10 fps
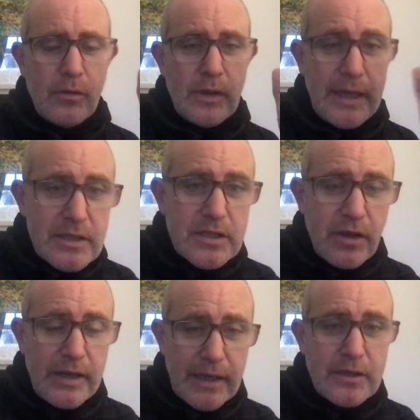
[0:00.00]

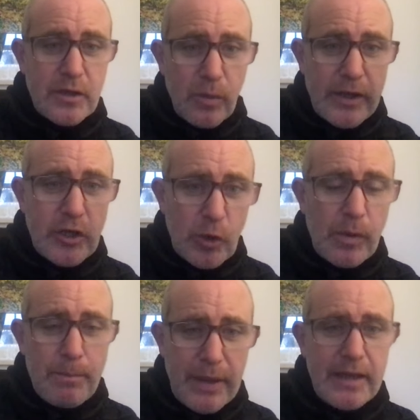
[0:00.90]
insight into the way
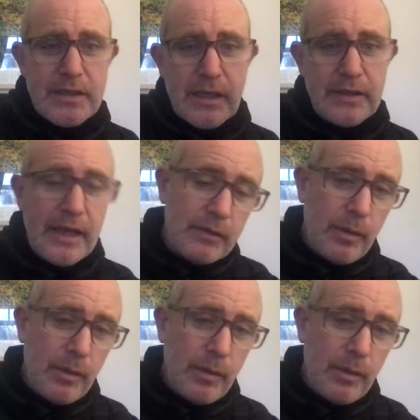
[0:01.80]
human beings can think.